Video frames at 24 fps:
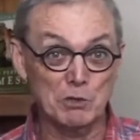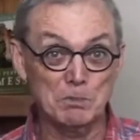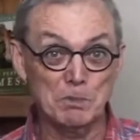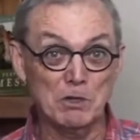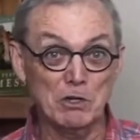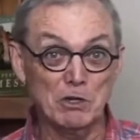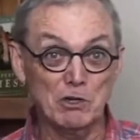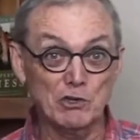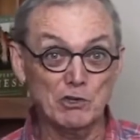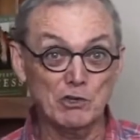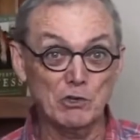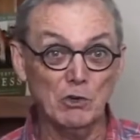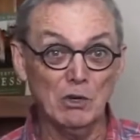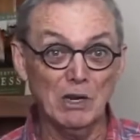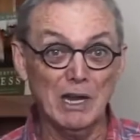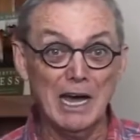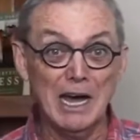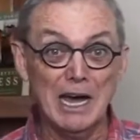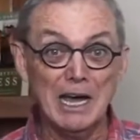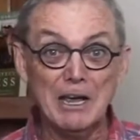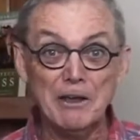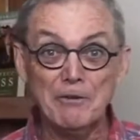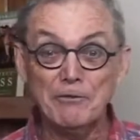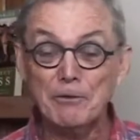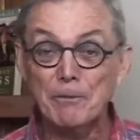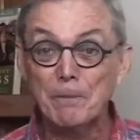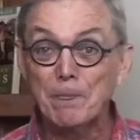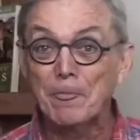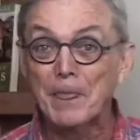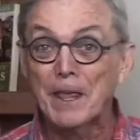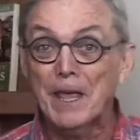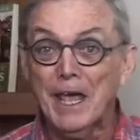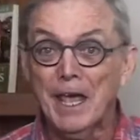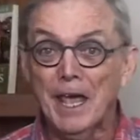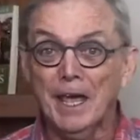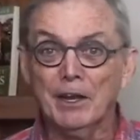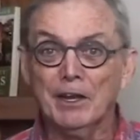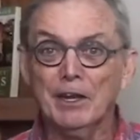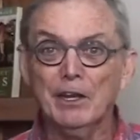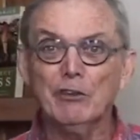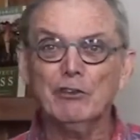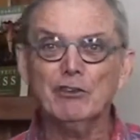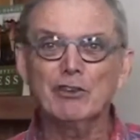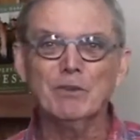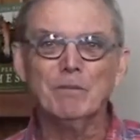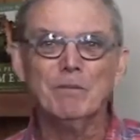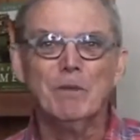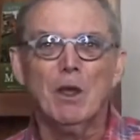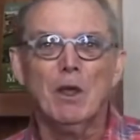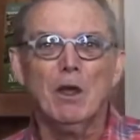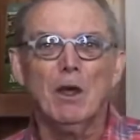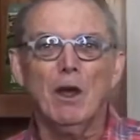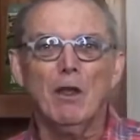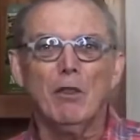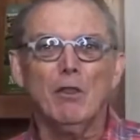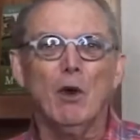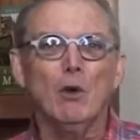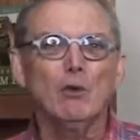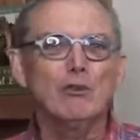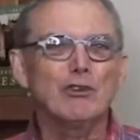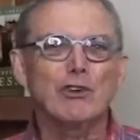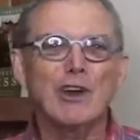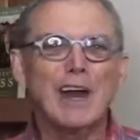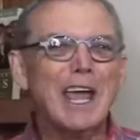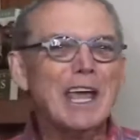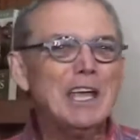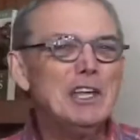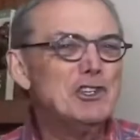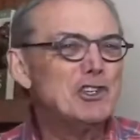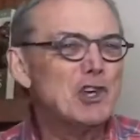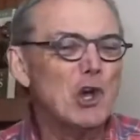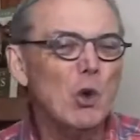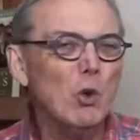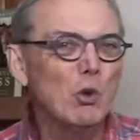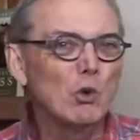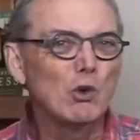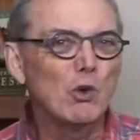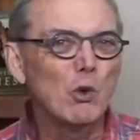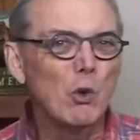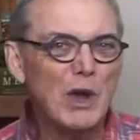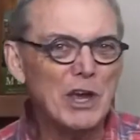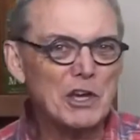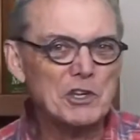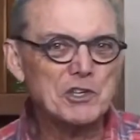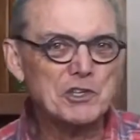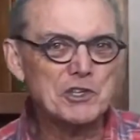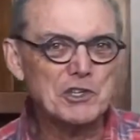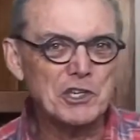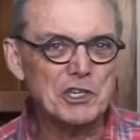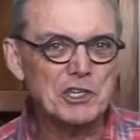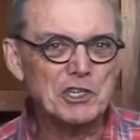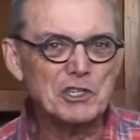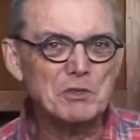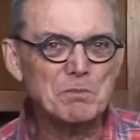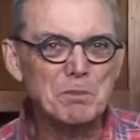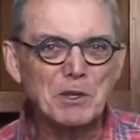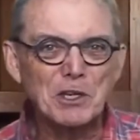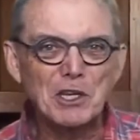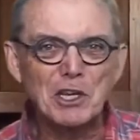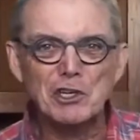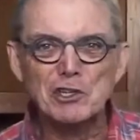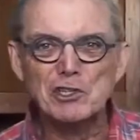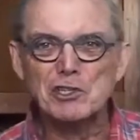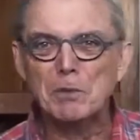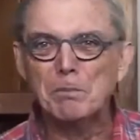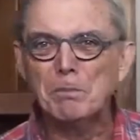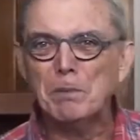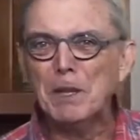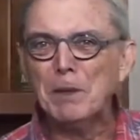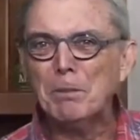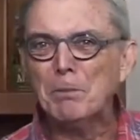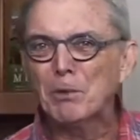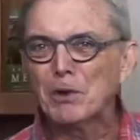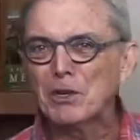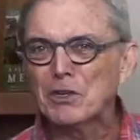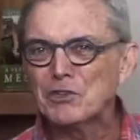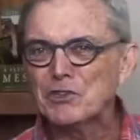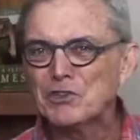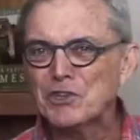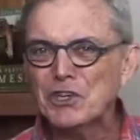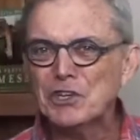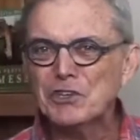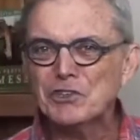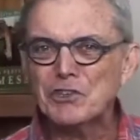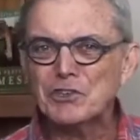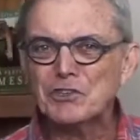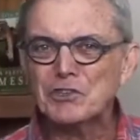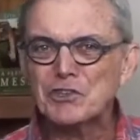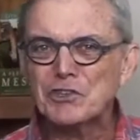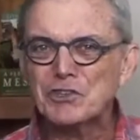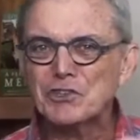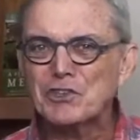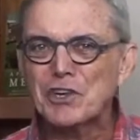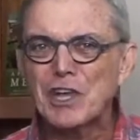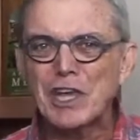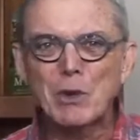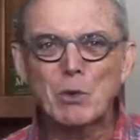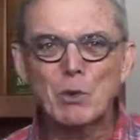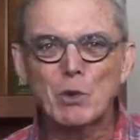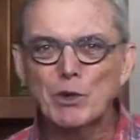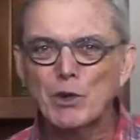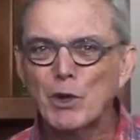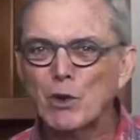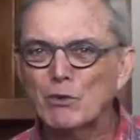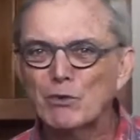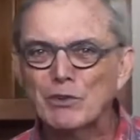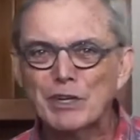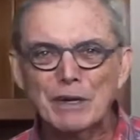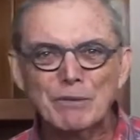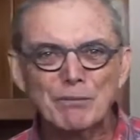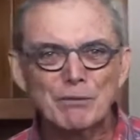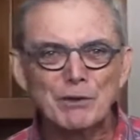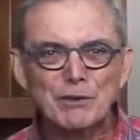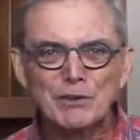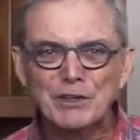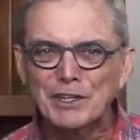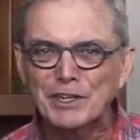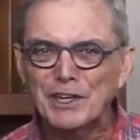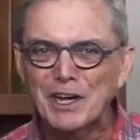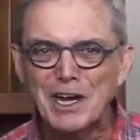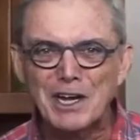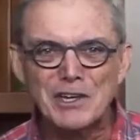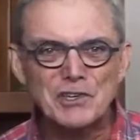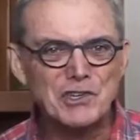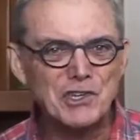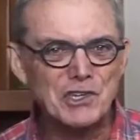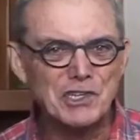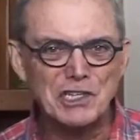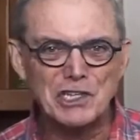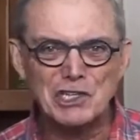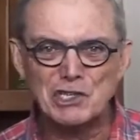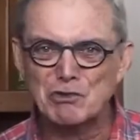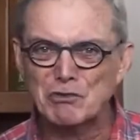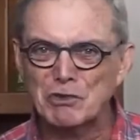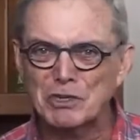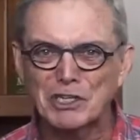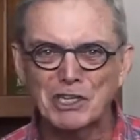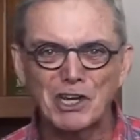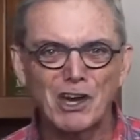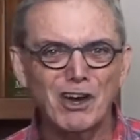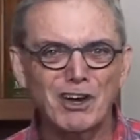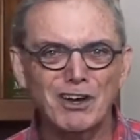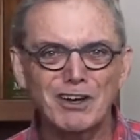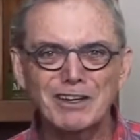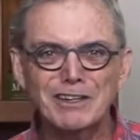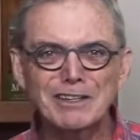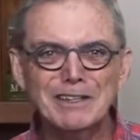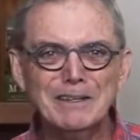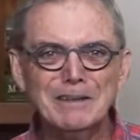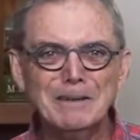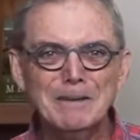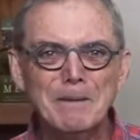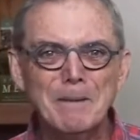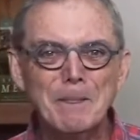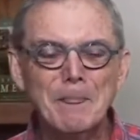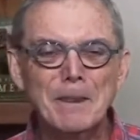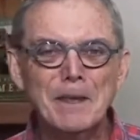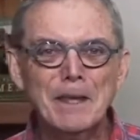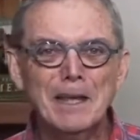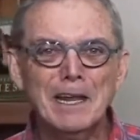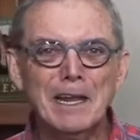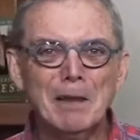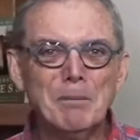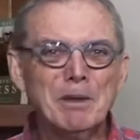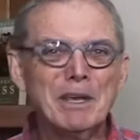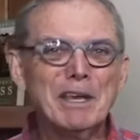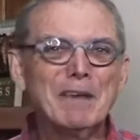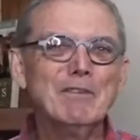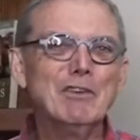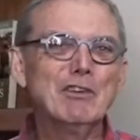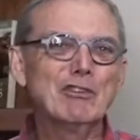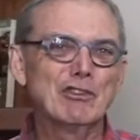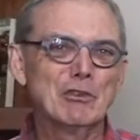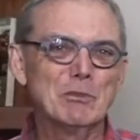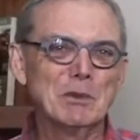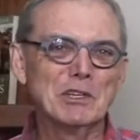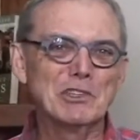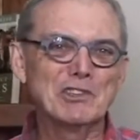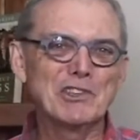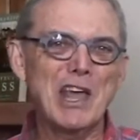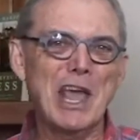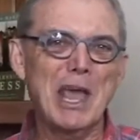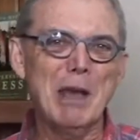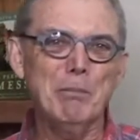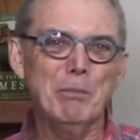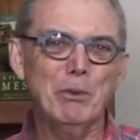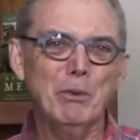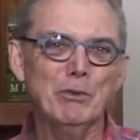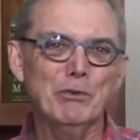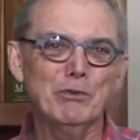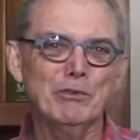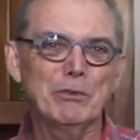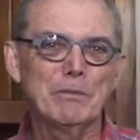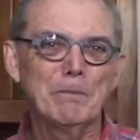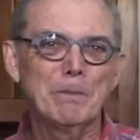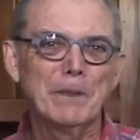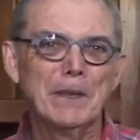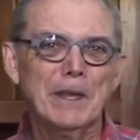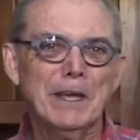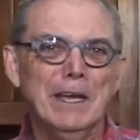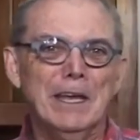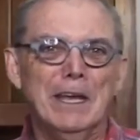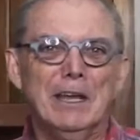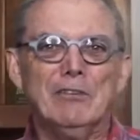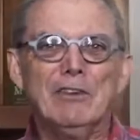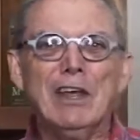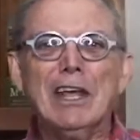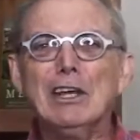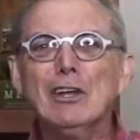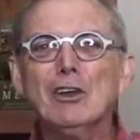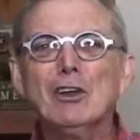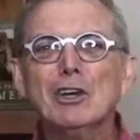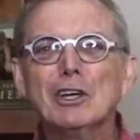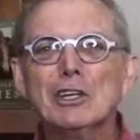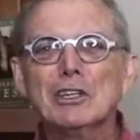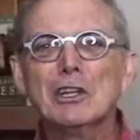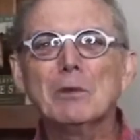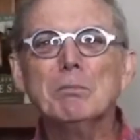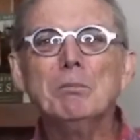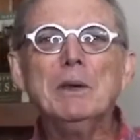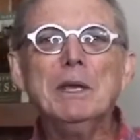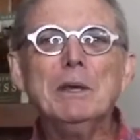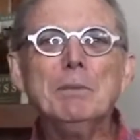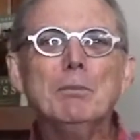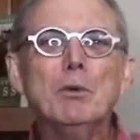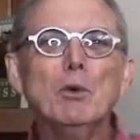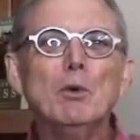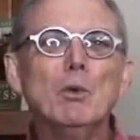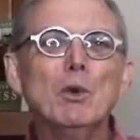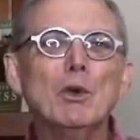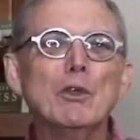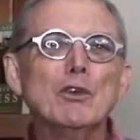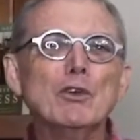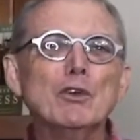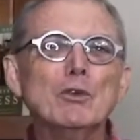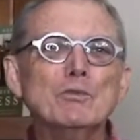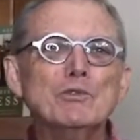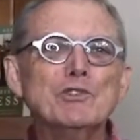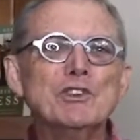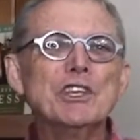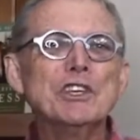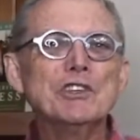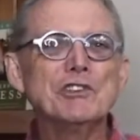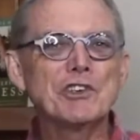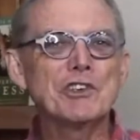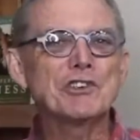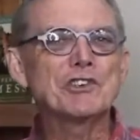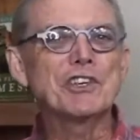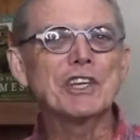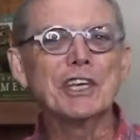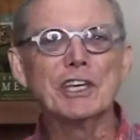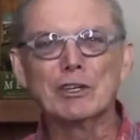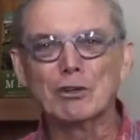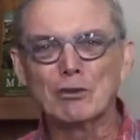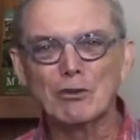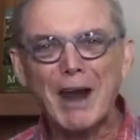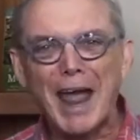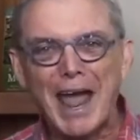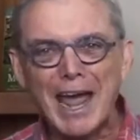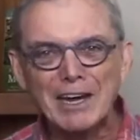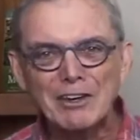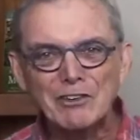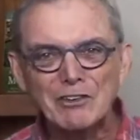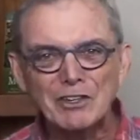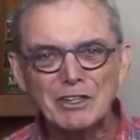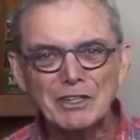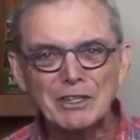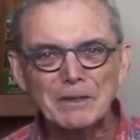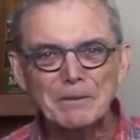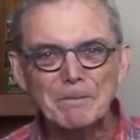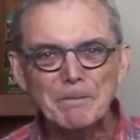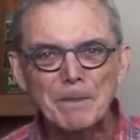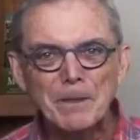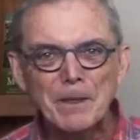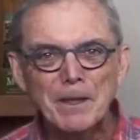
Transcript: spiritual life? And listen, those are age-old questions, because the people in Jesus' day were no different than us in this regard. Let me give you some examples. Take a look at the people with whom Jesus interacted